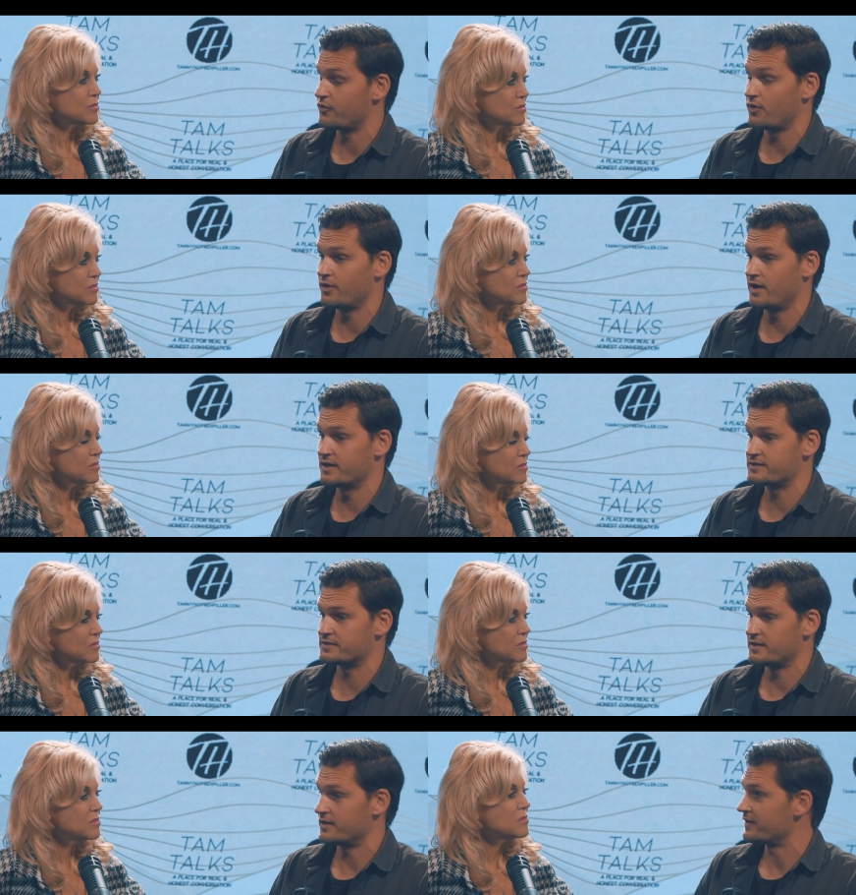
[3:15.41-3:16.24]
Speaker 1: for
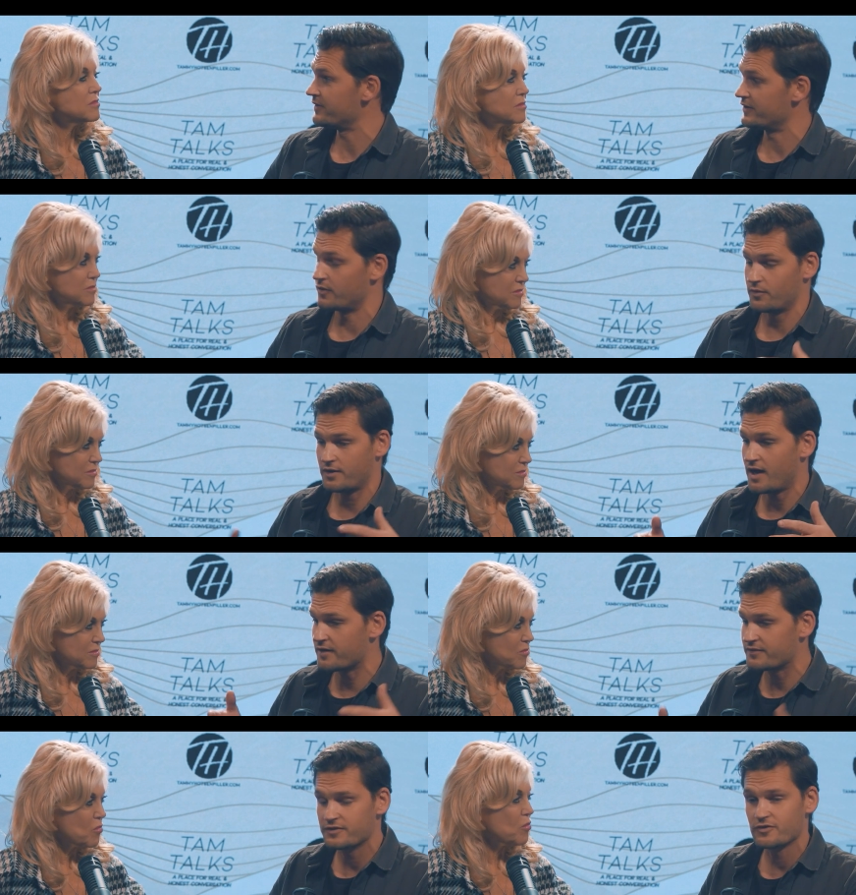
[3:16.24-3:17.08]
us to you know
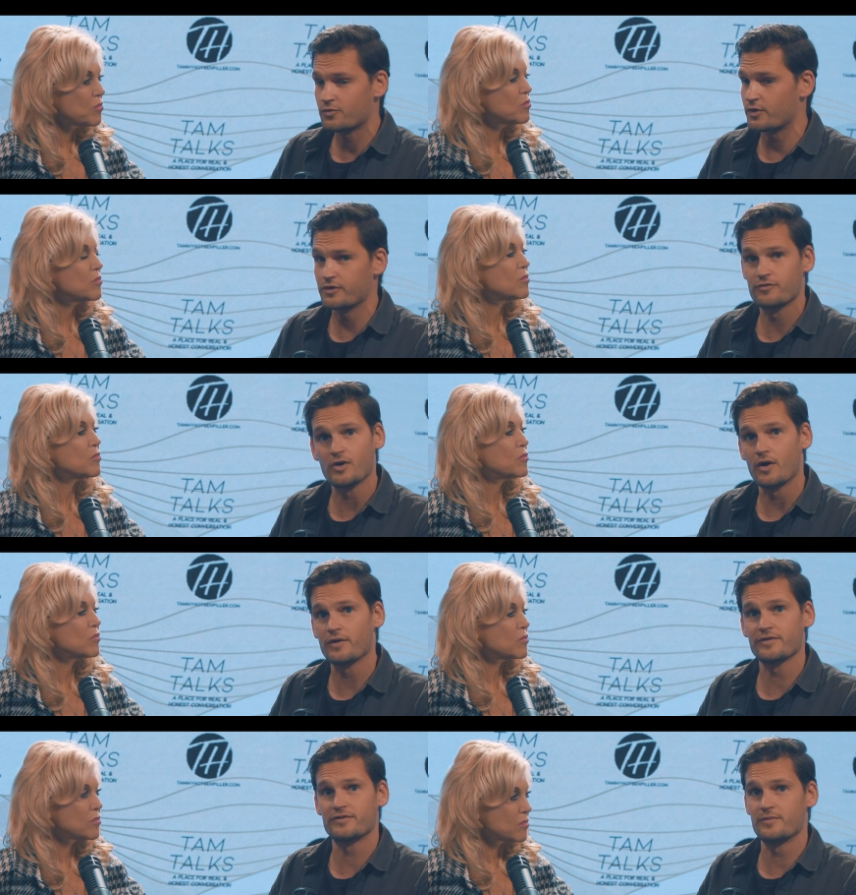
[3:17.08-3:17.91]
God, if this is where you've
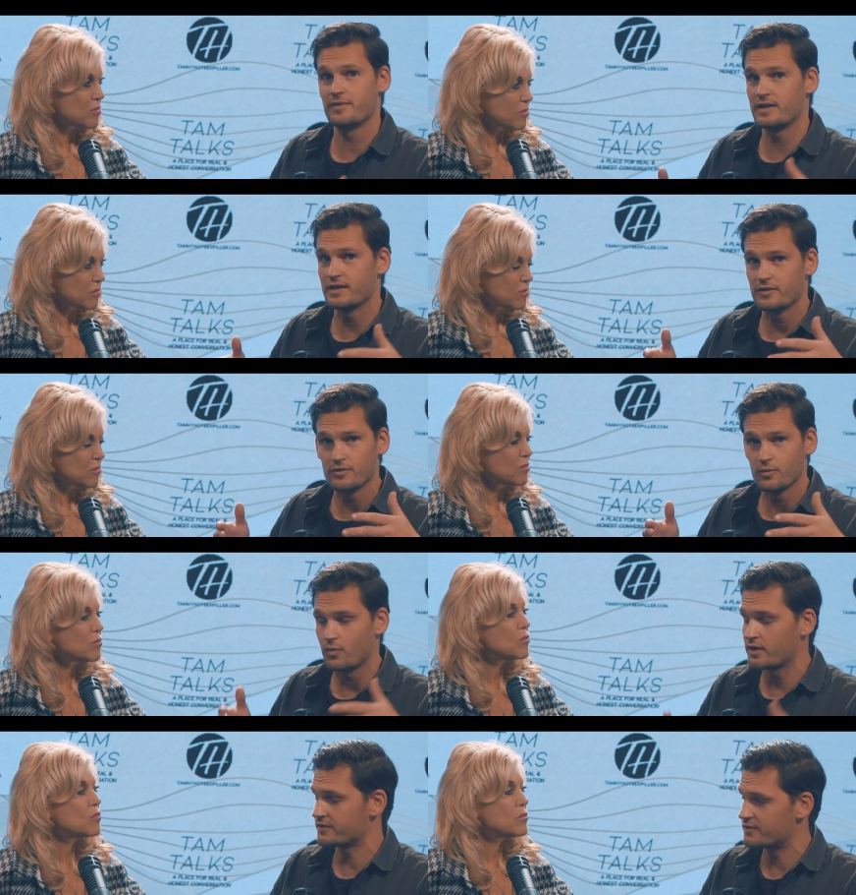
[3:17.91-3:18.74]
called us to be and you
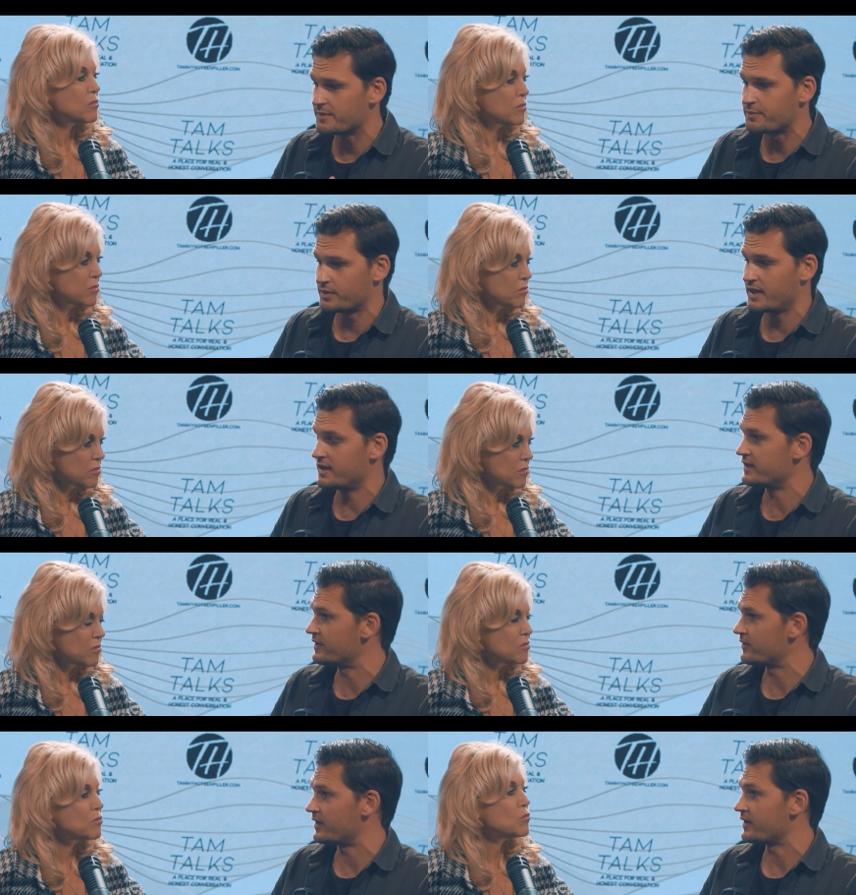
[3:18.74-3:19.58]
want us to be
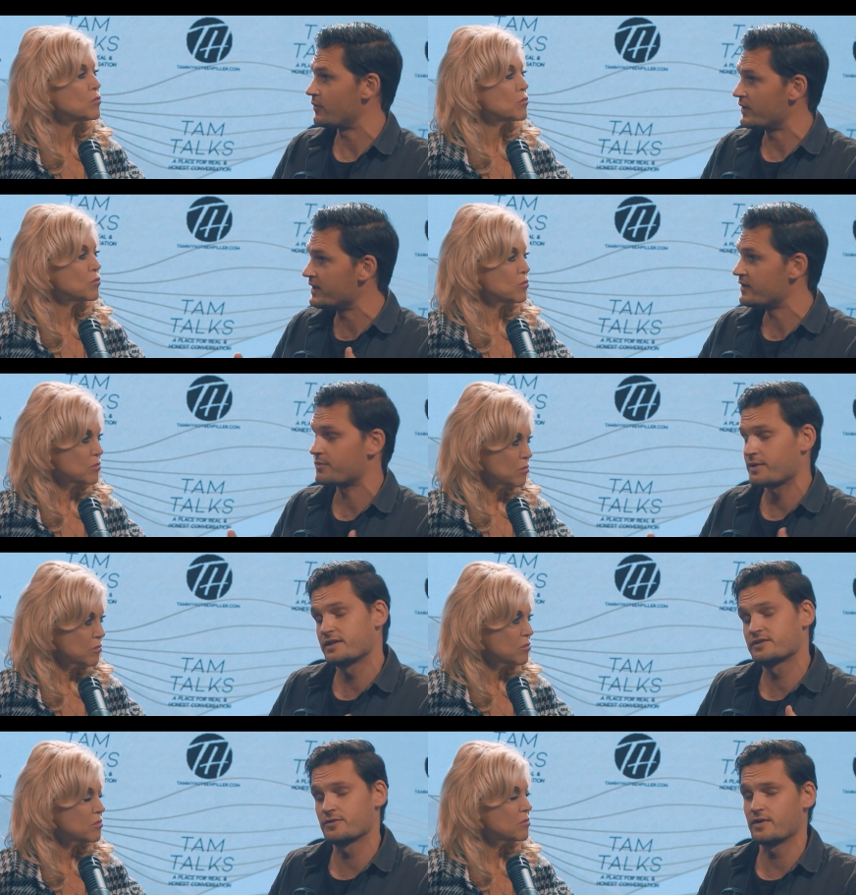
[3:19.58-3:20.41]
planted here, like we need a
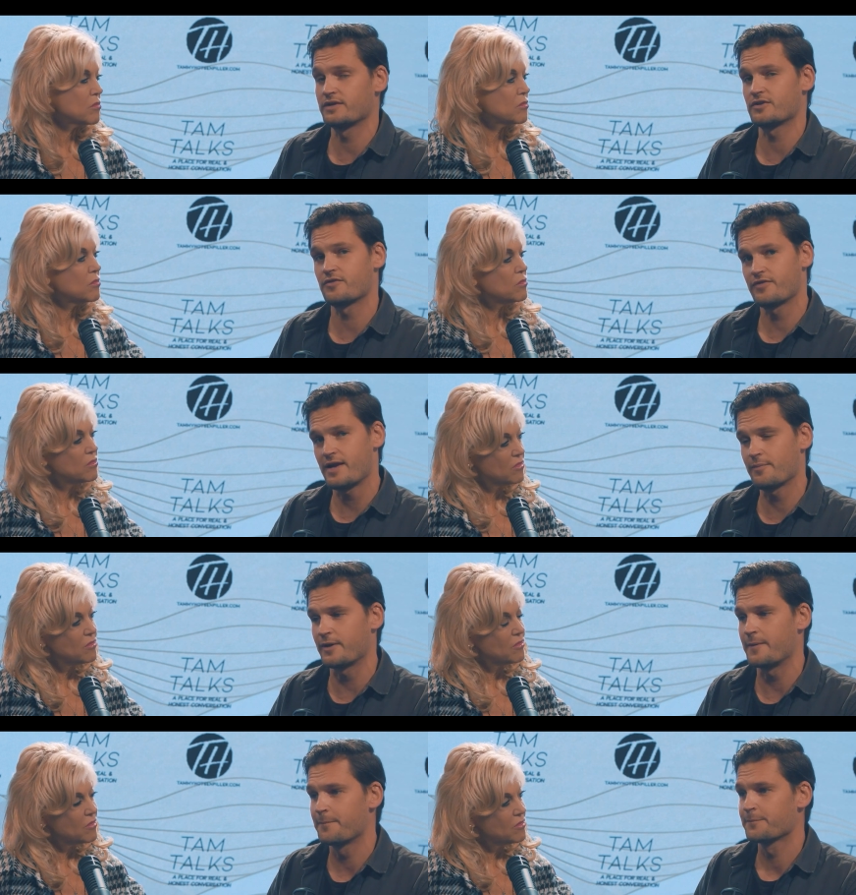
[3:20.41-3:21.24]
place to raise our
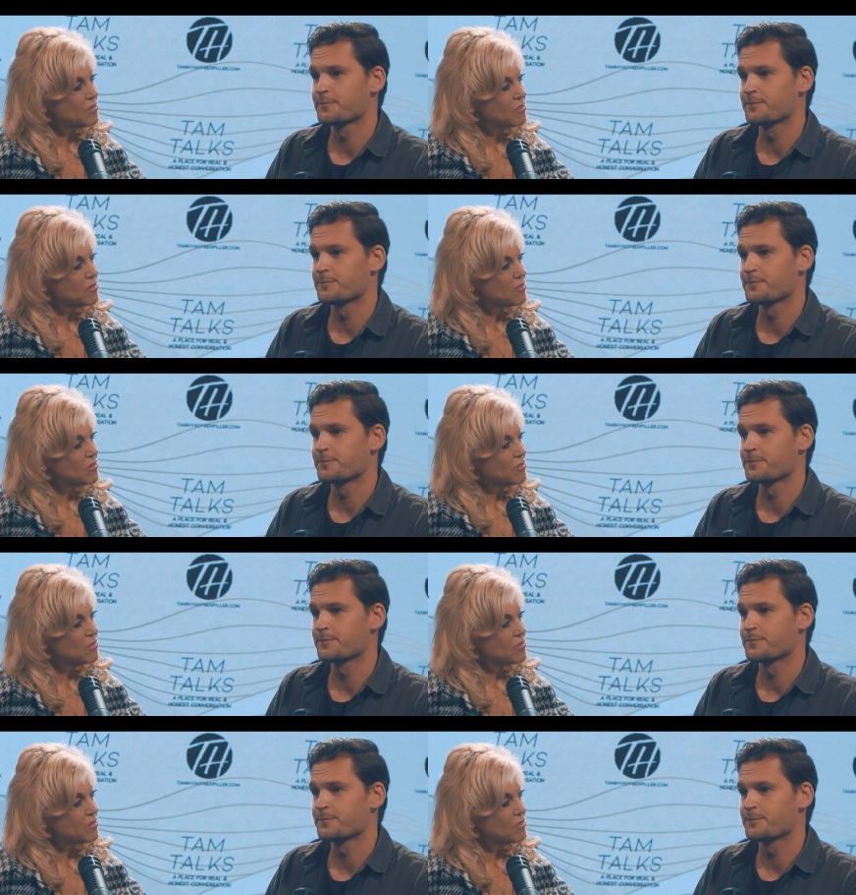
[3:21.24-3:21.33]
family,